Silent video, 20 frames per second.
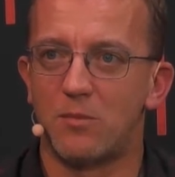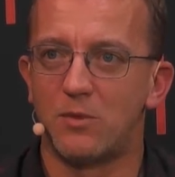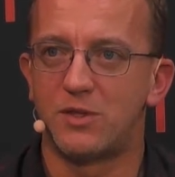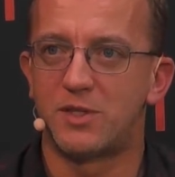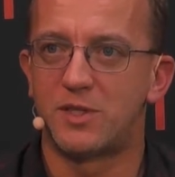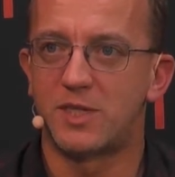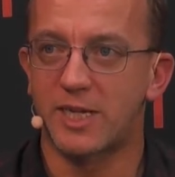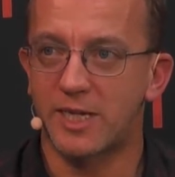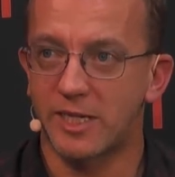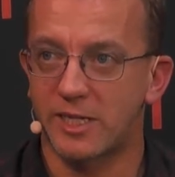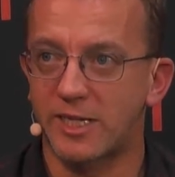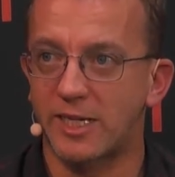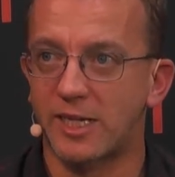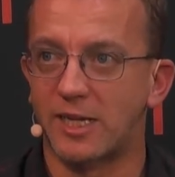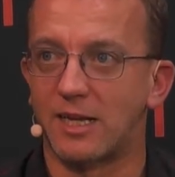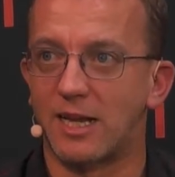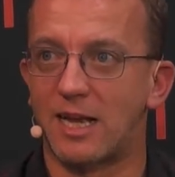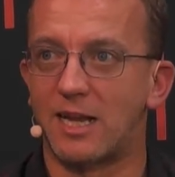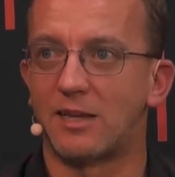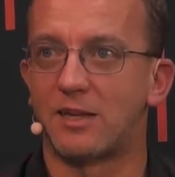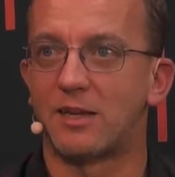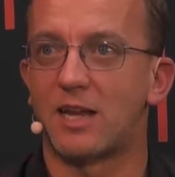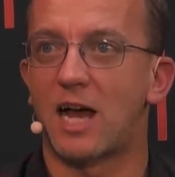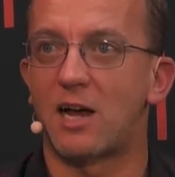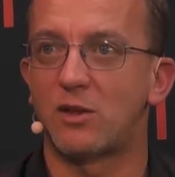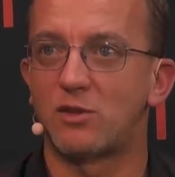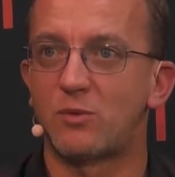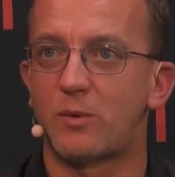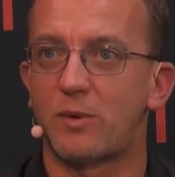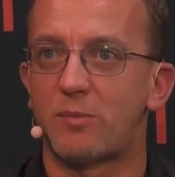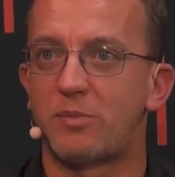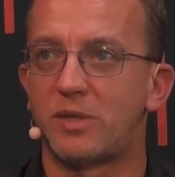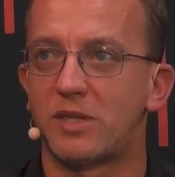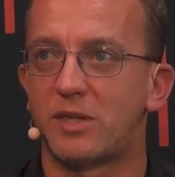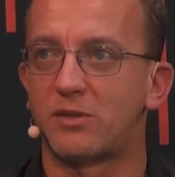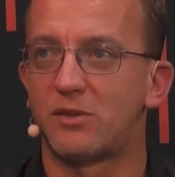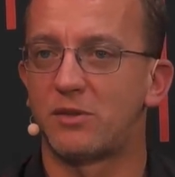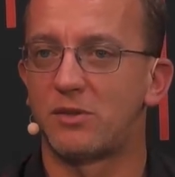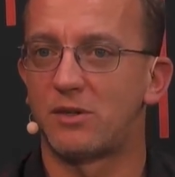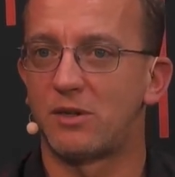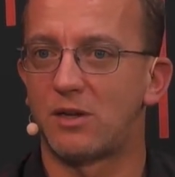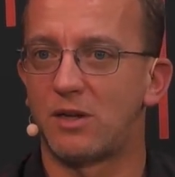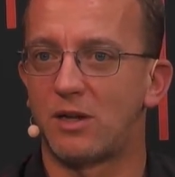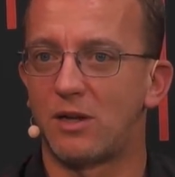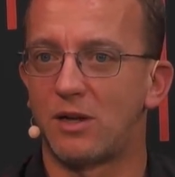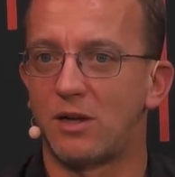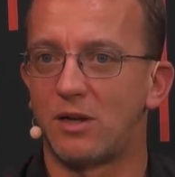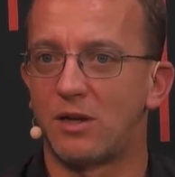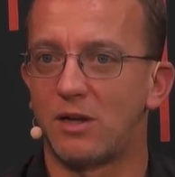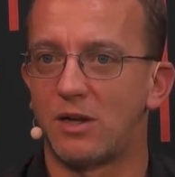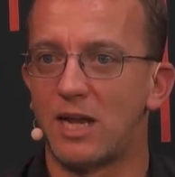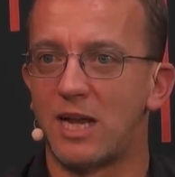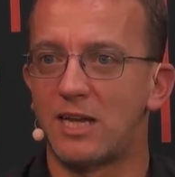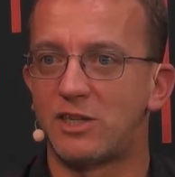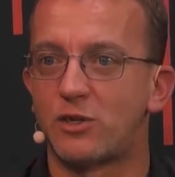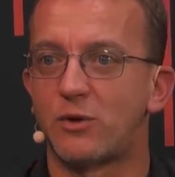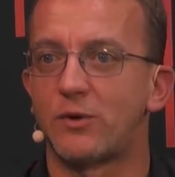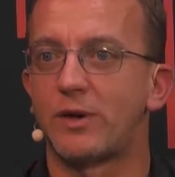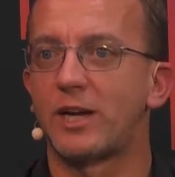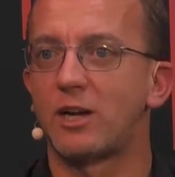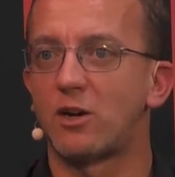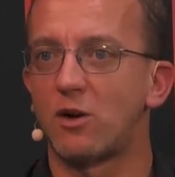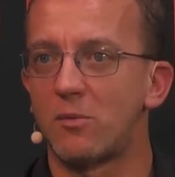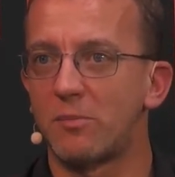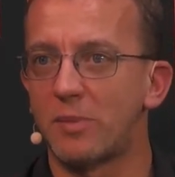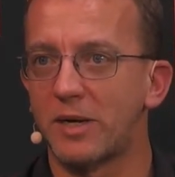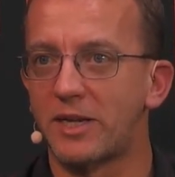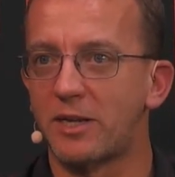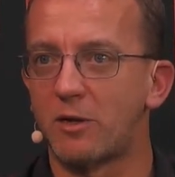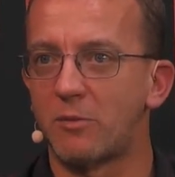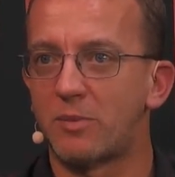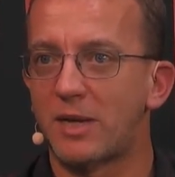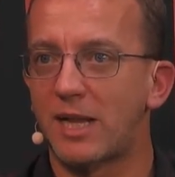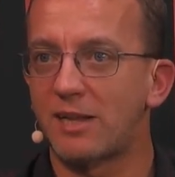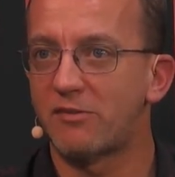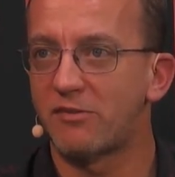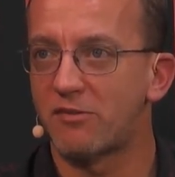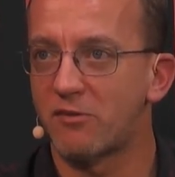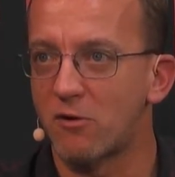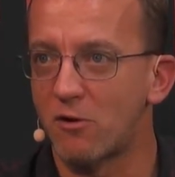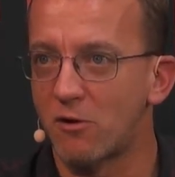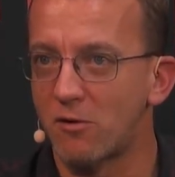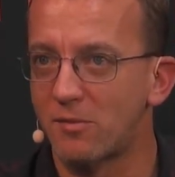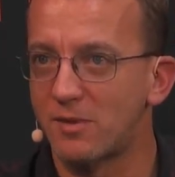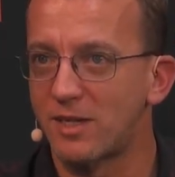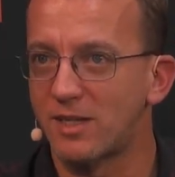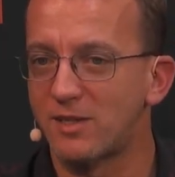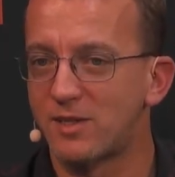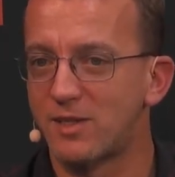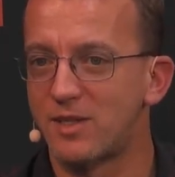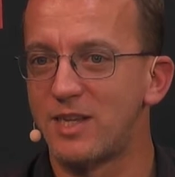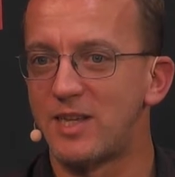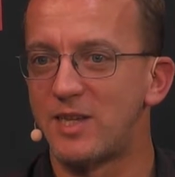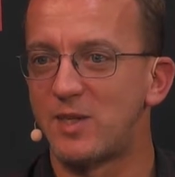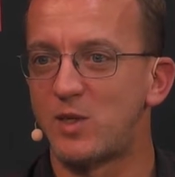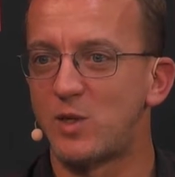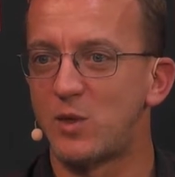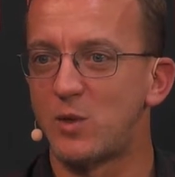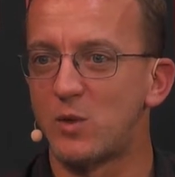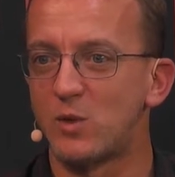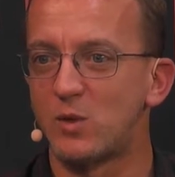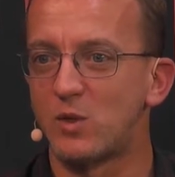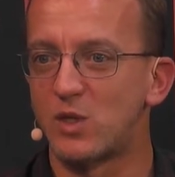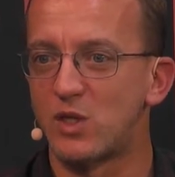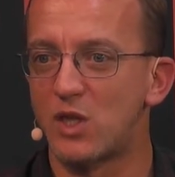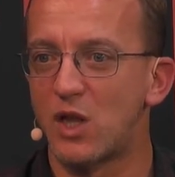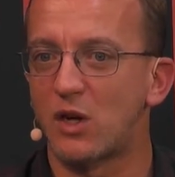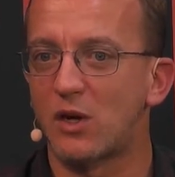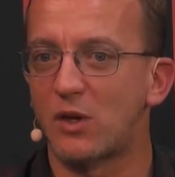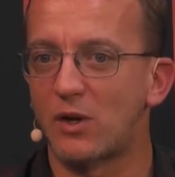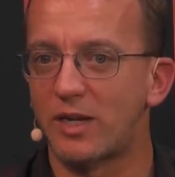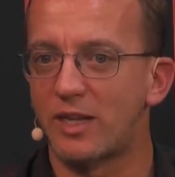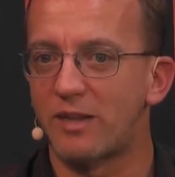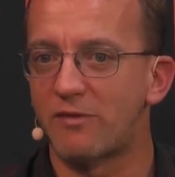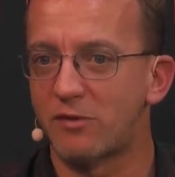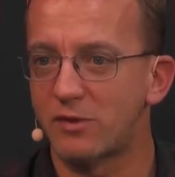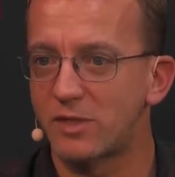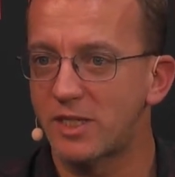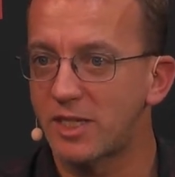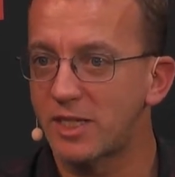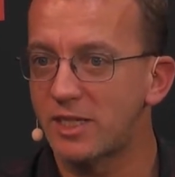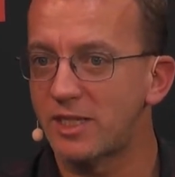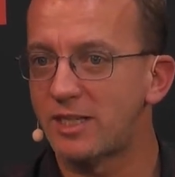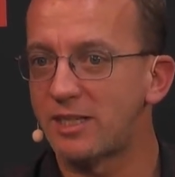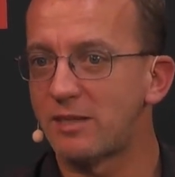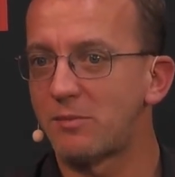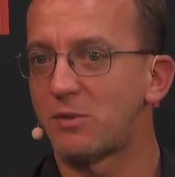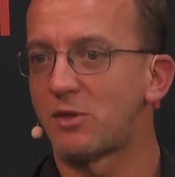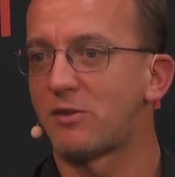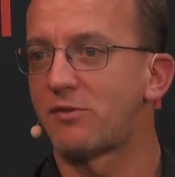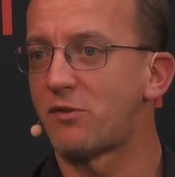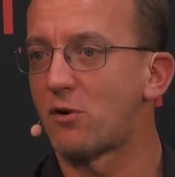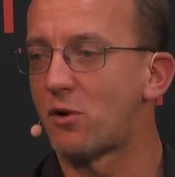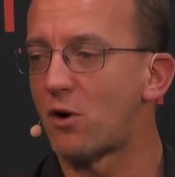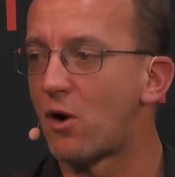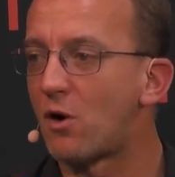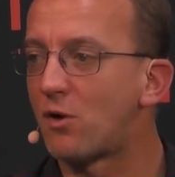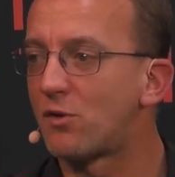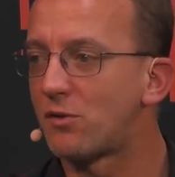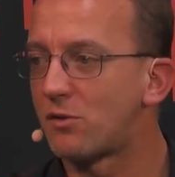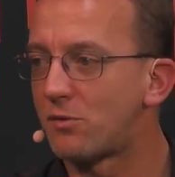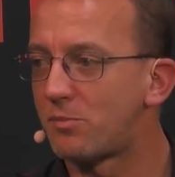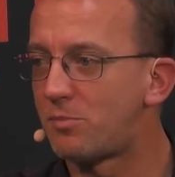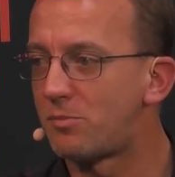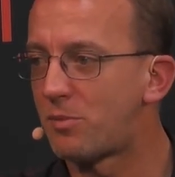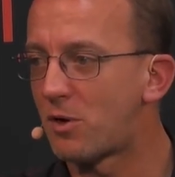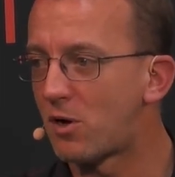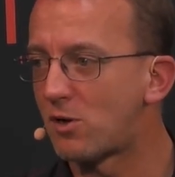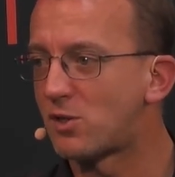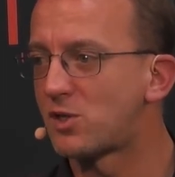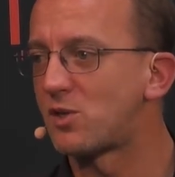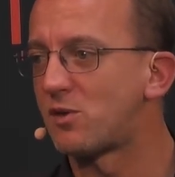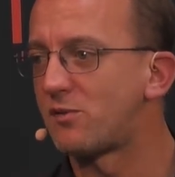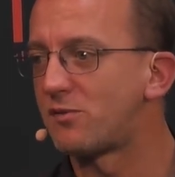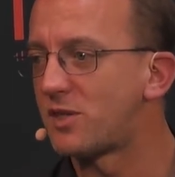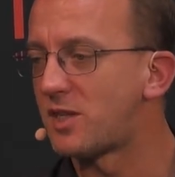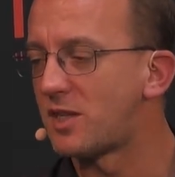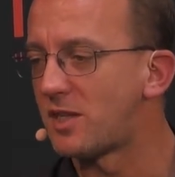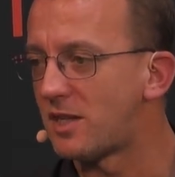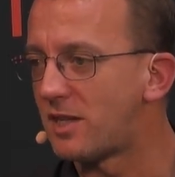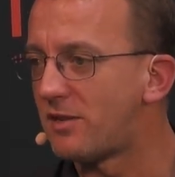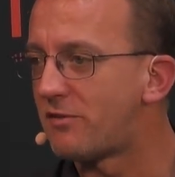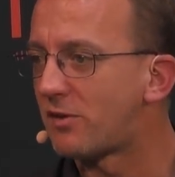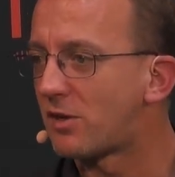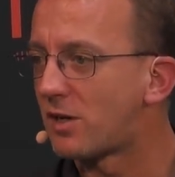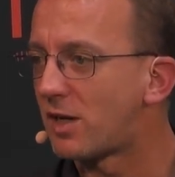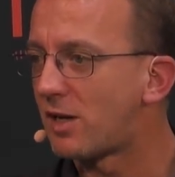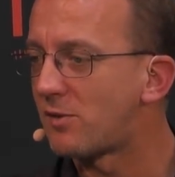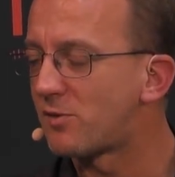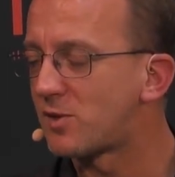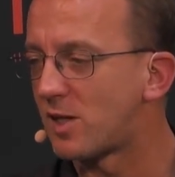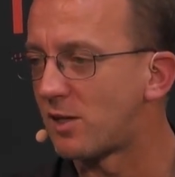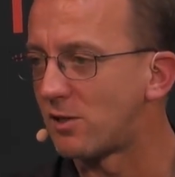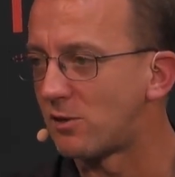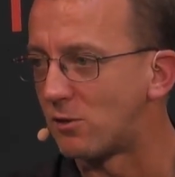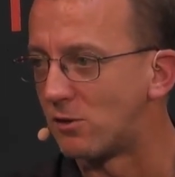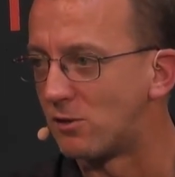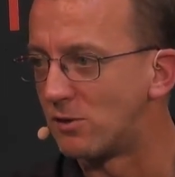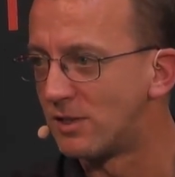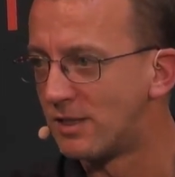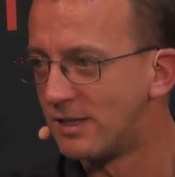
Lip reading: ticketing and how do we build an enduring company, a platform that is used not only for ticketing, but for other parts of the event lifecycle.